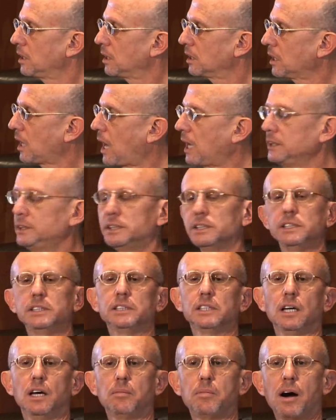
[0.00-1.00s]
conscious
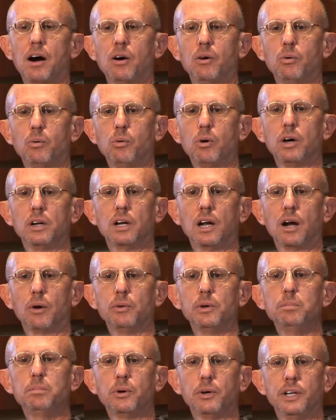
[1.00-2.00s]
about what are
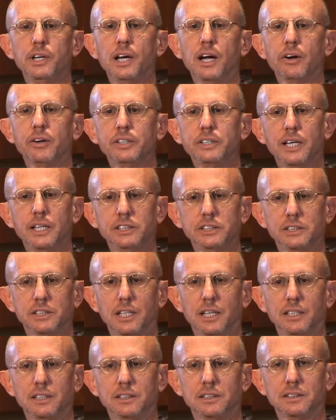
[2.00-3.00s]
we putting our attention
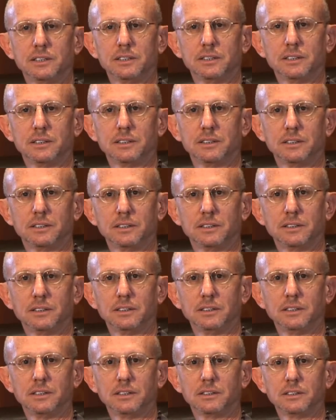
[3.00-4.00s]
on.
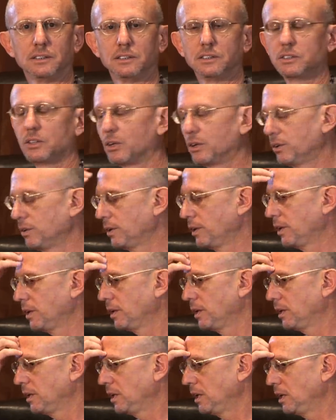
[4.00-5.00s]
You know? So
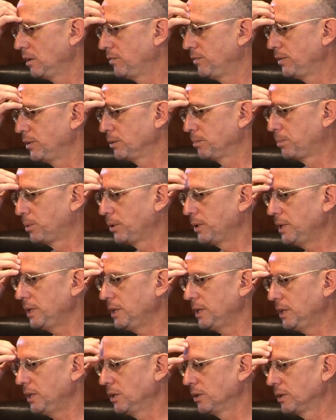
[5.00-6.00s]
if you're
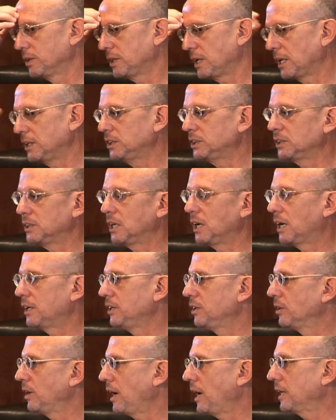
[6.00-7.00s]
putting your attention on
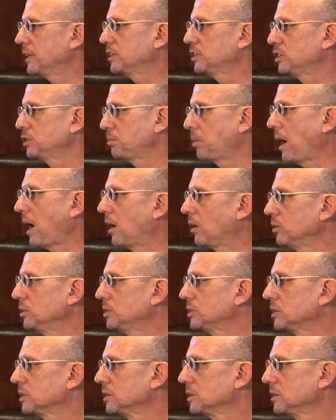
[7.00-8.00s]
your
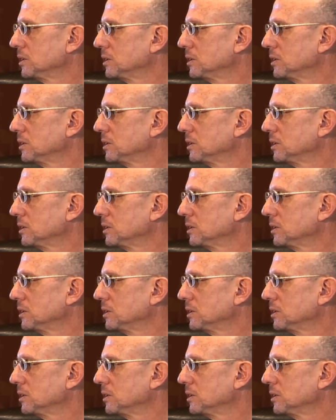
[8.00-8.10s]
ex-spouse,